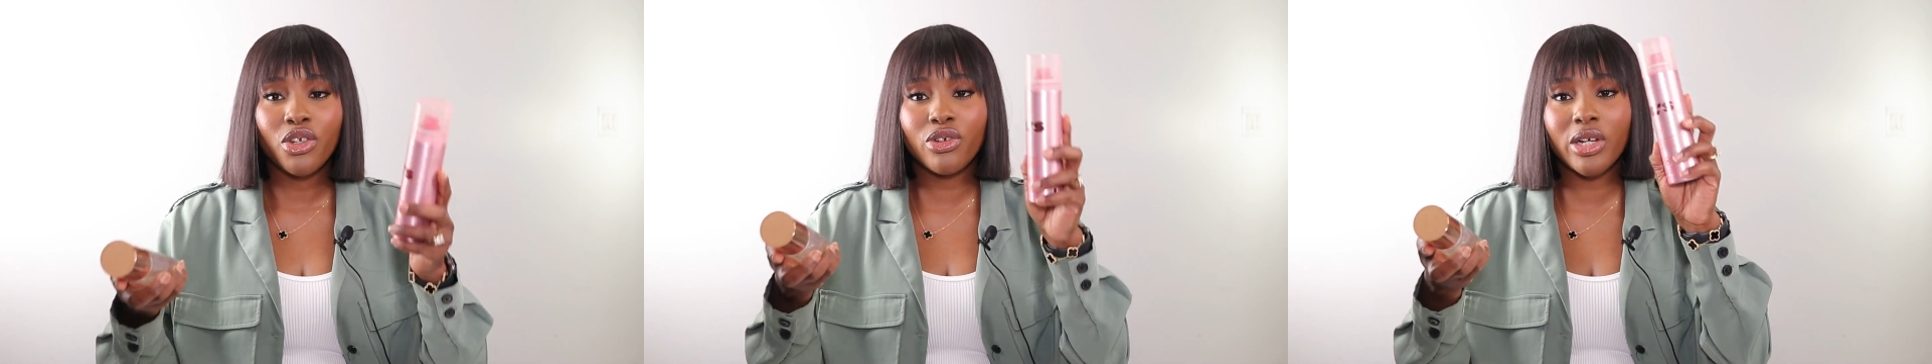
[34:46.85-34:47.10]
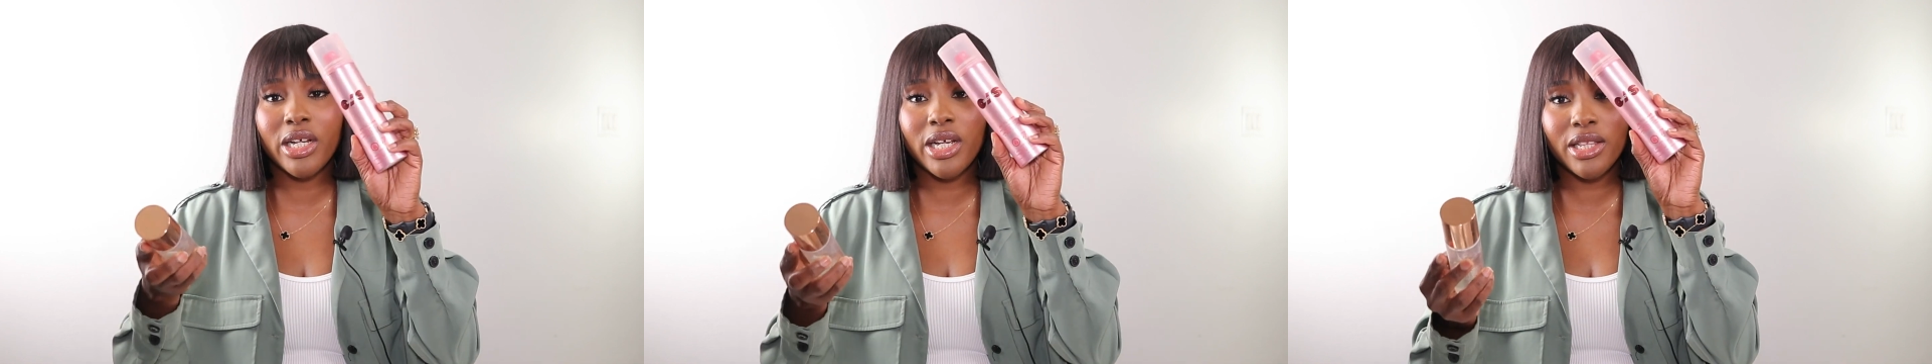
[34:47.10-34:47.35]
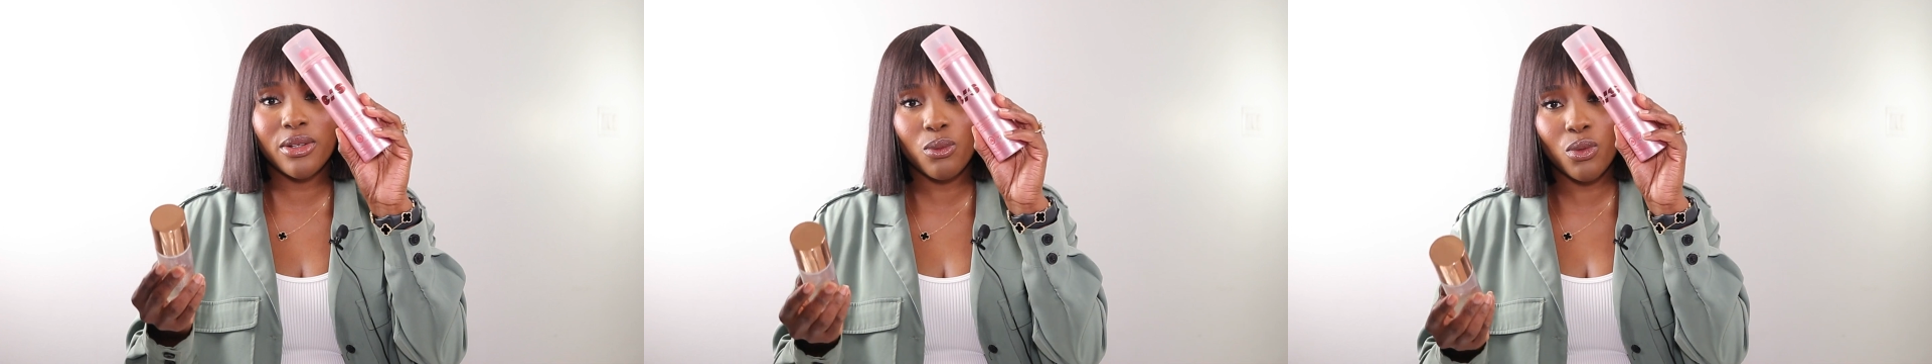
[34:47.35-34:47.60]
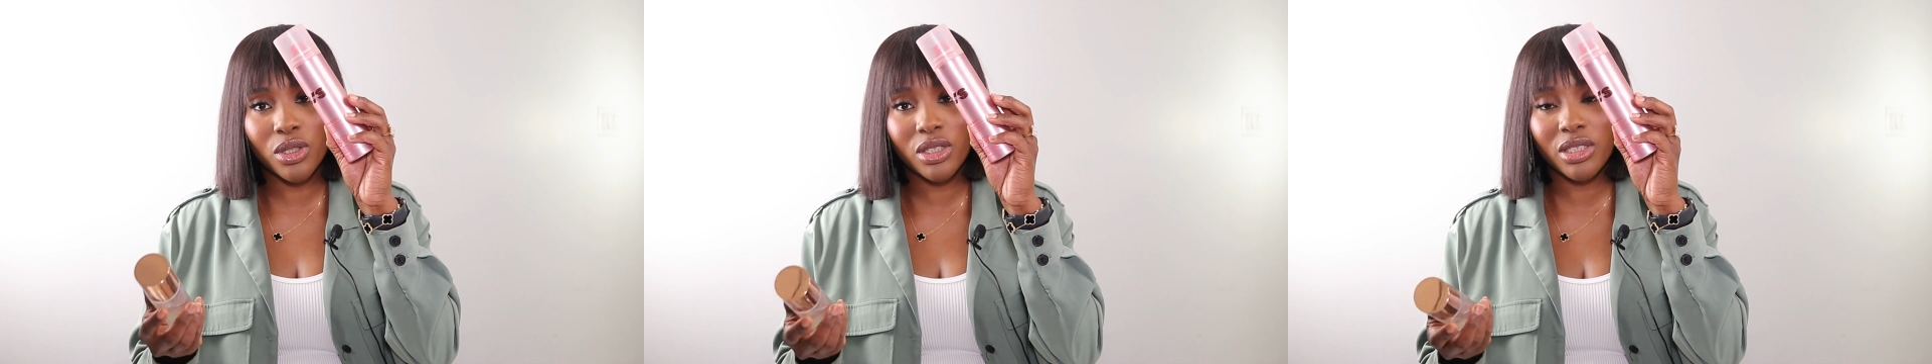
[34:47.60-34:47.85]
you can get the
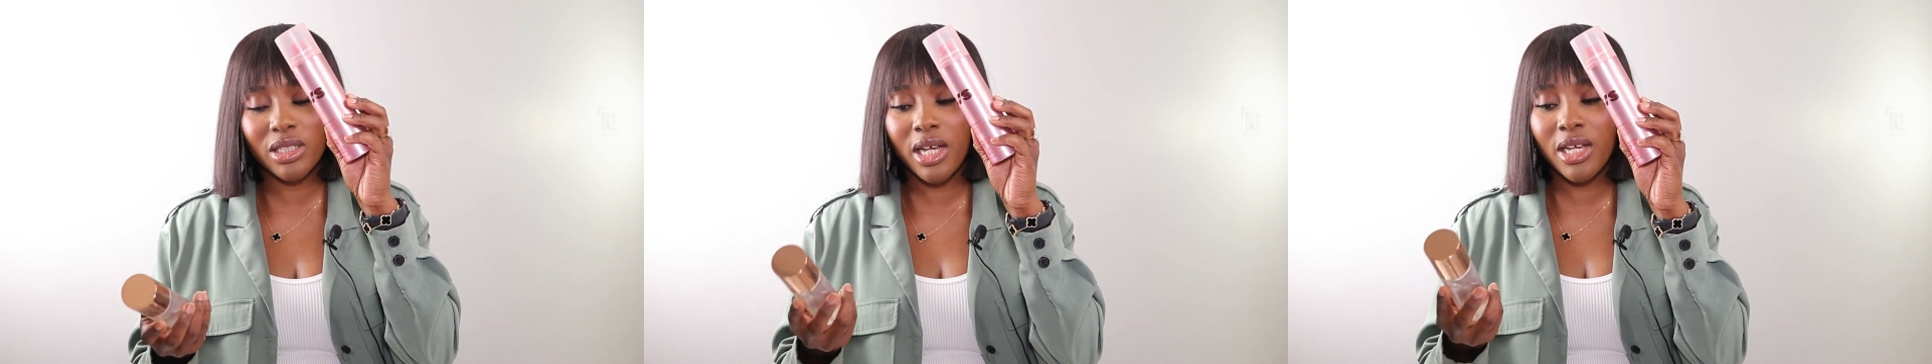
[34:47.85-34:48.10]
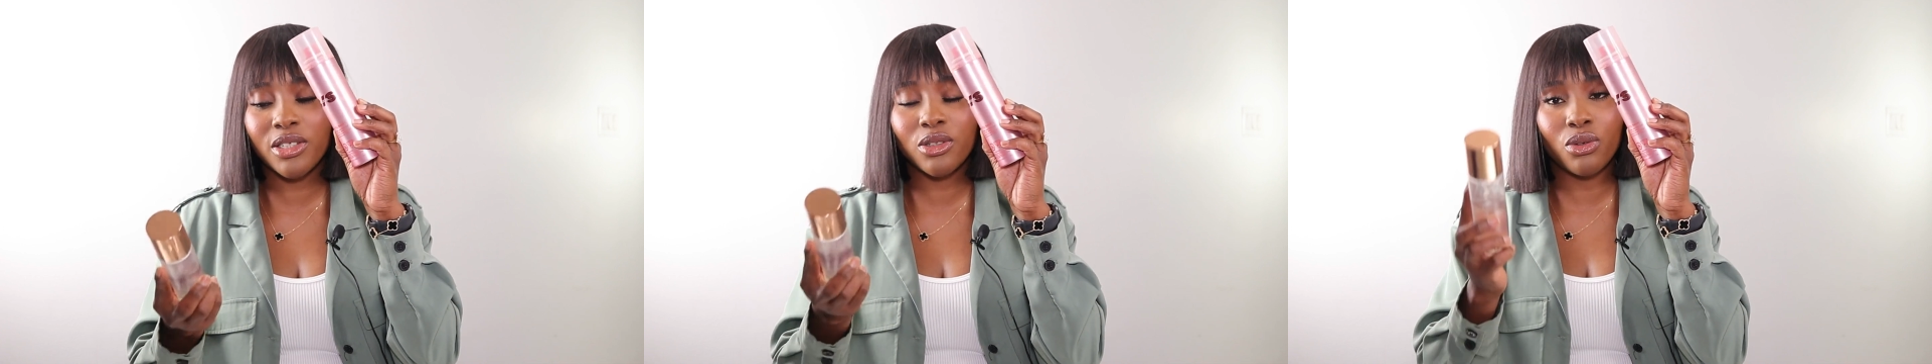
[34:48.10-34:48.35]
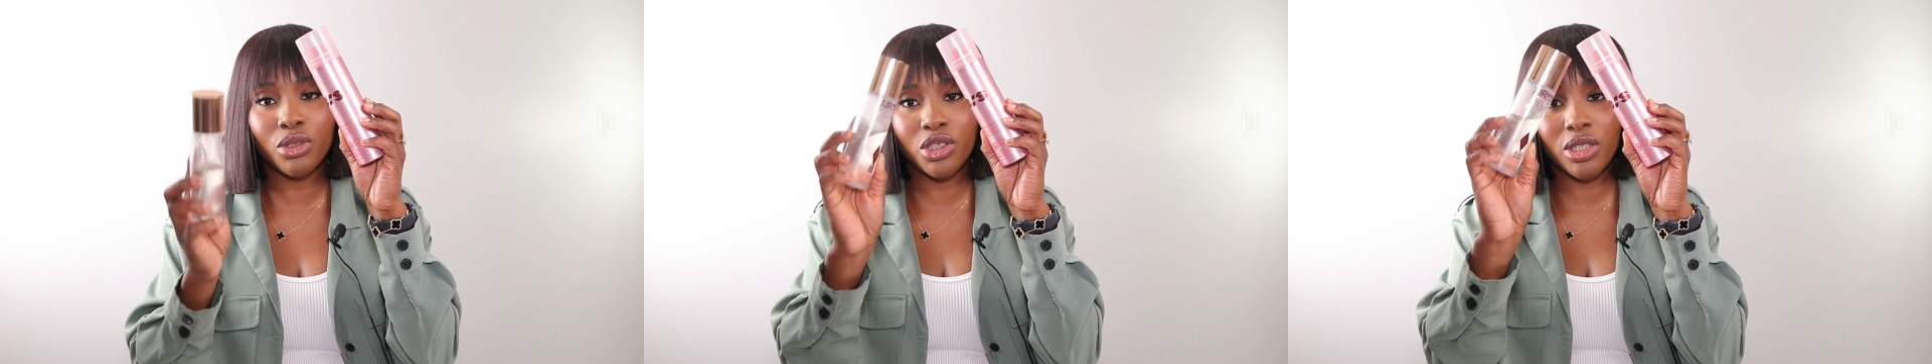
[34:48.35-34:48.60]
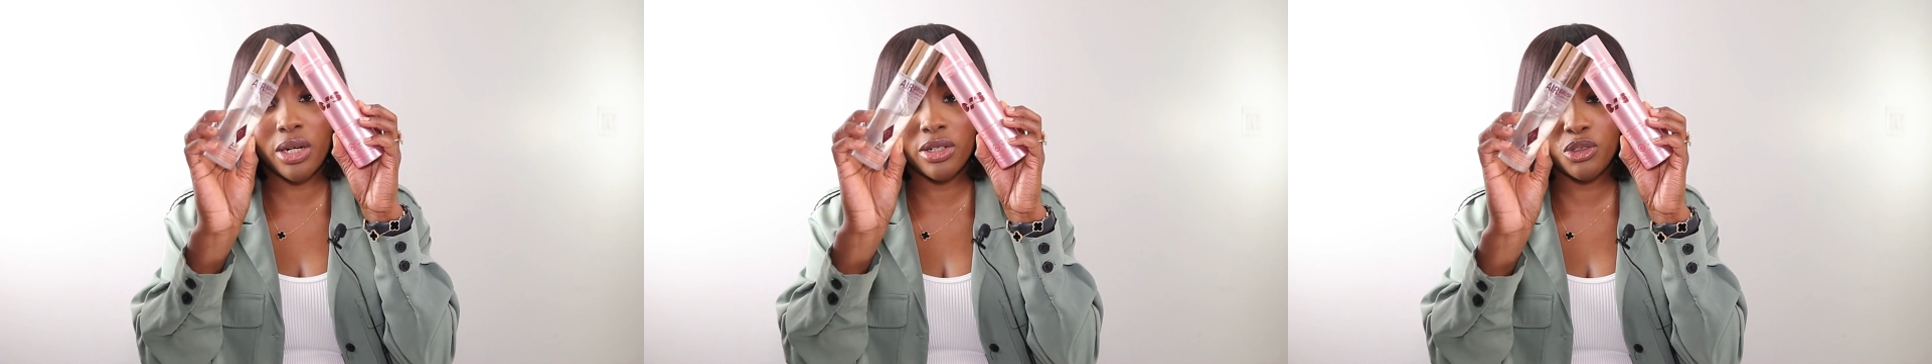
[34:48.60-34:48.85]
One Size or the
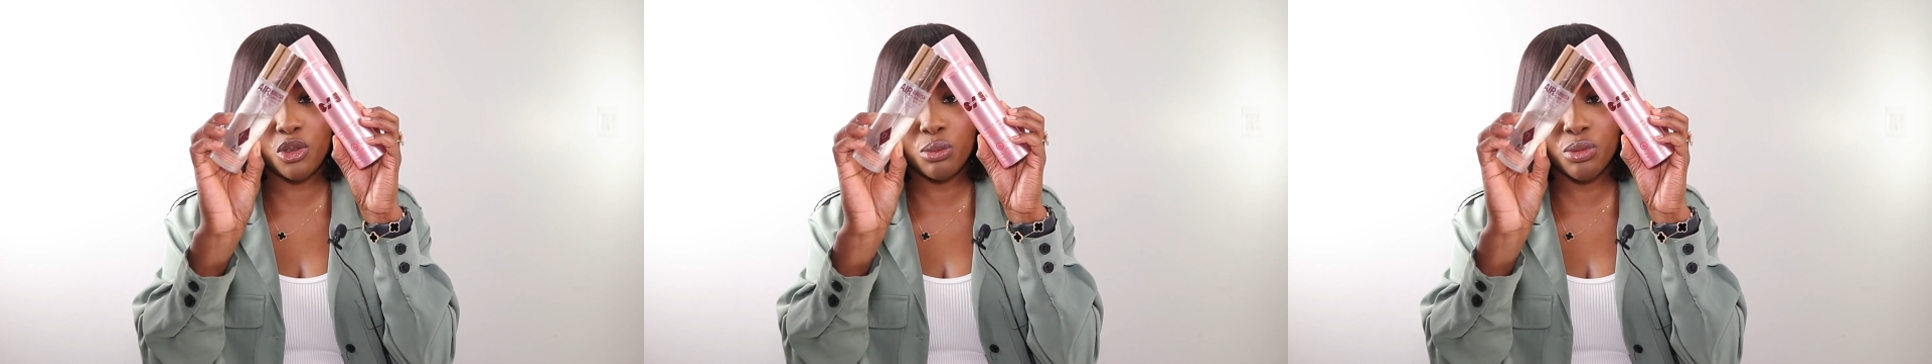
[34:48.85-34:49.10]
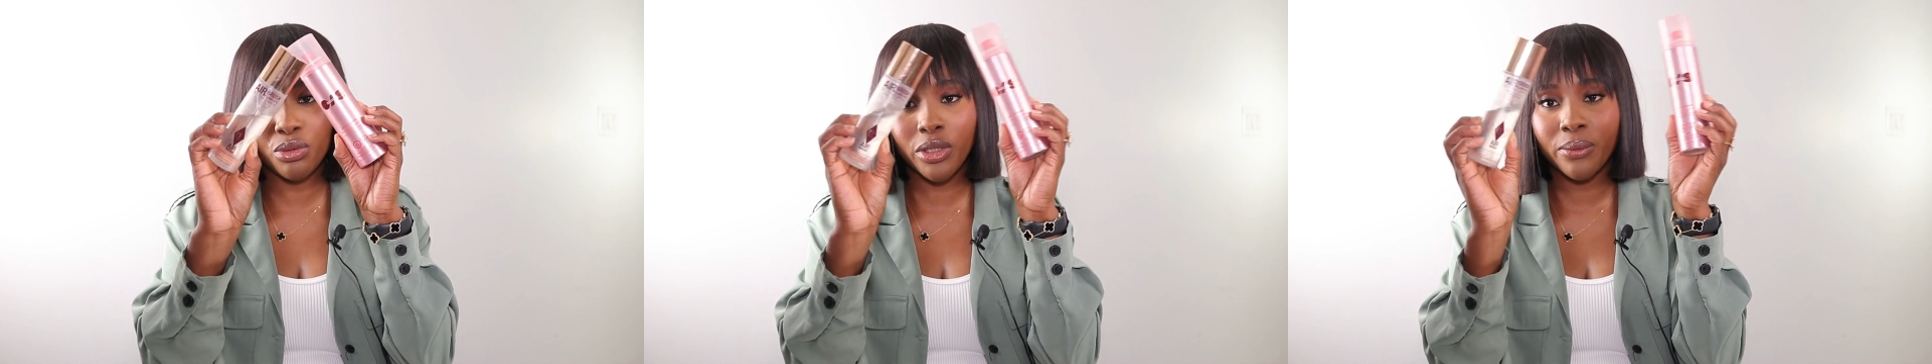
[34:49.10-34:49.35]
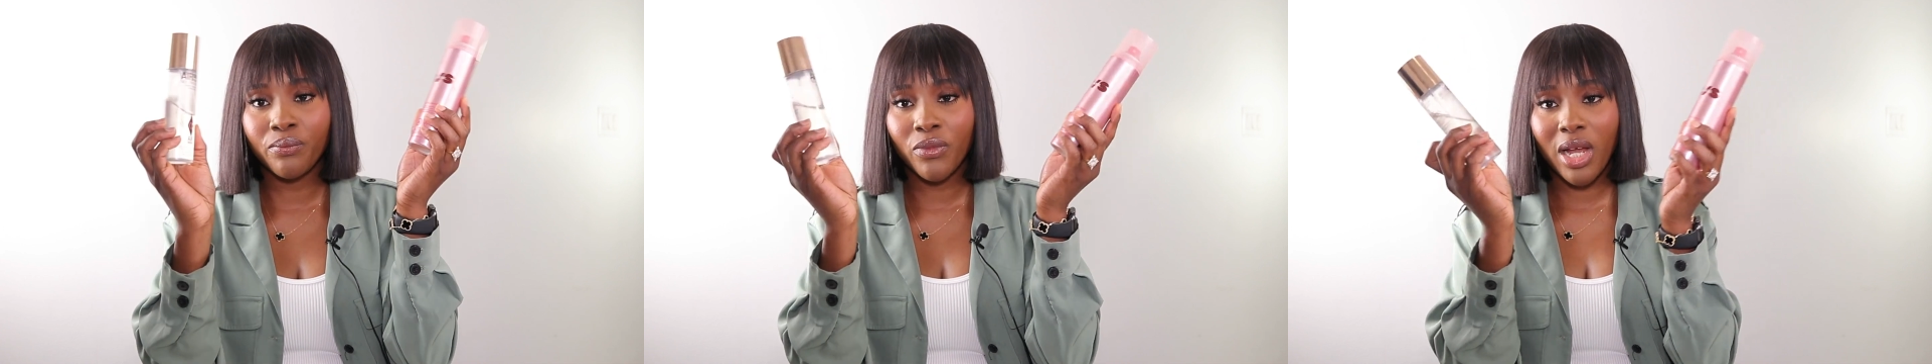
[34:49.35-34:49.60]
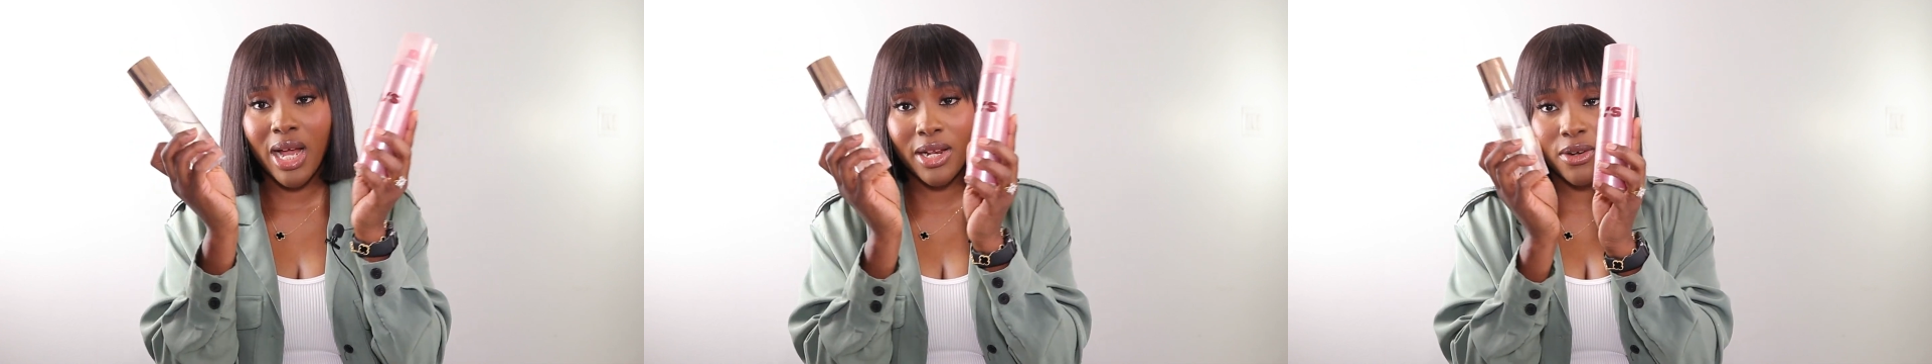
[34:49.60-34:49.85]
Charlotte Tilbury. I